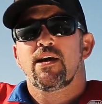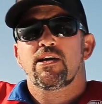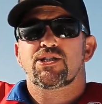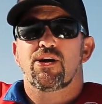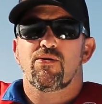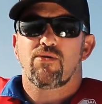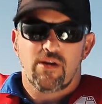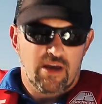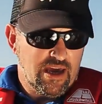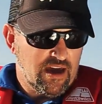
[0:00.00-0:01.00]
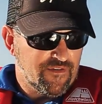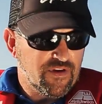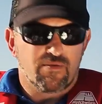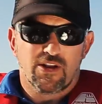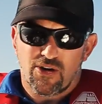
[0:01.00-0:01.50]
So if
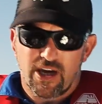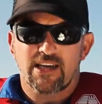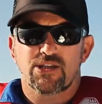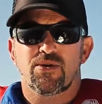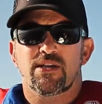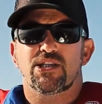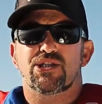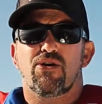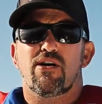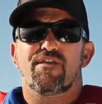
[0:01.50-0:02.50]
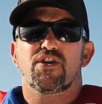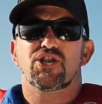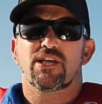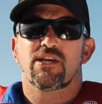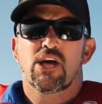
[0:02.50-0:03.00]
you're looking at doing this style of
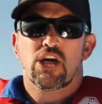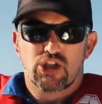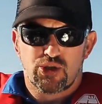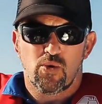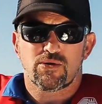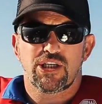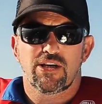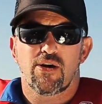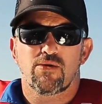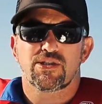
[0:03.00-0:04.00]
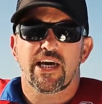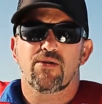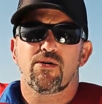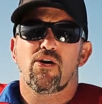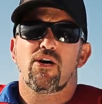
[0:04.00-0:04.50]
fishing, talk to your local
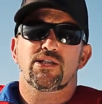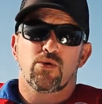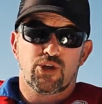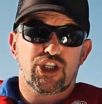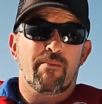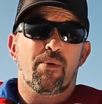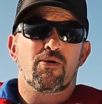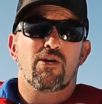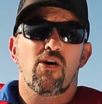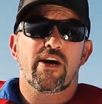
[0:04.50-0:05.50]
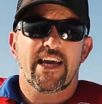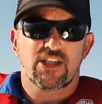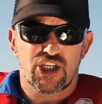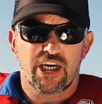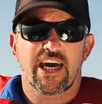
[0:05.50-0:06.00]
tackle guys or jump online
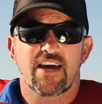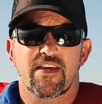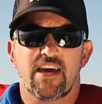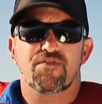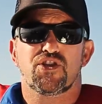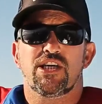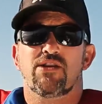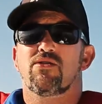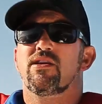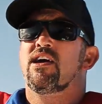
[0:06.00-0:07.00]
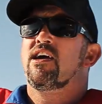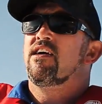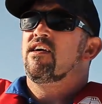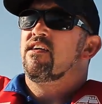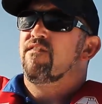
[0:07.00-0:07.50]
and check out the FG knot.
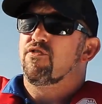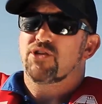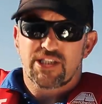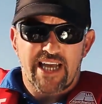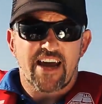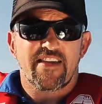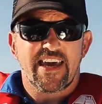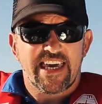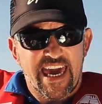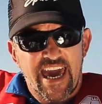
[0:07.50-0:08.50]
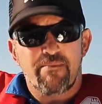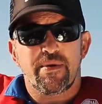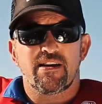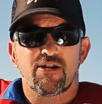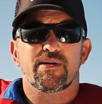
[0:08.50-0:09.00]
For a starter, they can
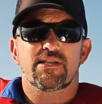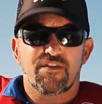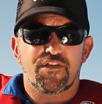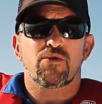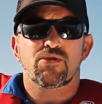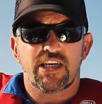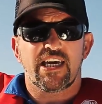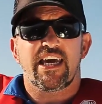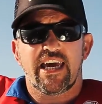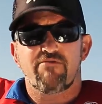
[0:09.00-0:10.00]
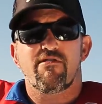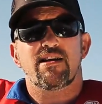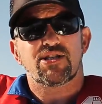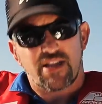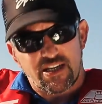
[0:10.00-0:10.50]
be a little bit difficult to get your head
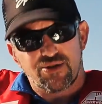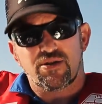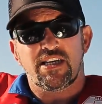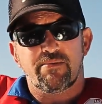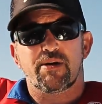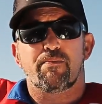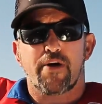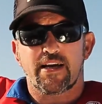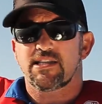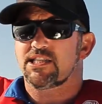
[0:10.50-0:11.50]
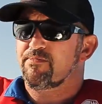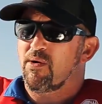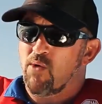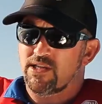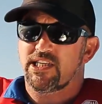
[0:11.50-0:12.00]
around, so they do need a bit of practice,
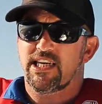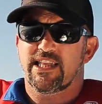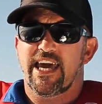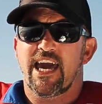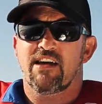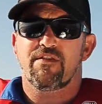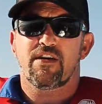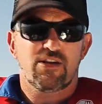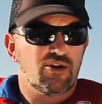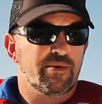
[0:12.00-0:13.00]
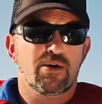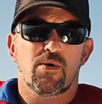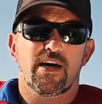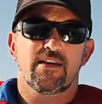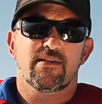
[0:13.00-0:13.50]
but once you get the hang of it, you'll be
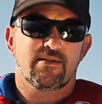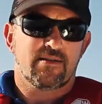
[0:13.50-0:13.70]
away.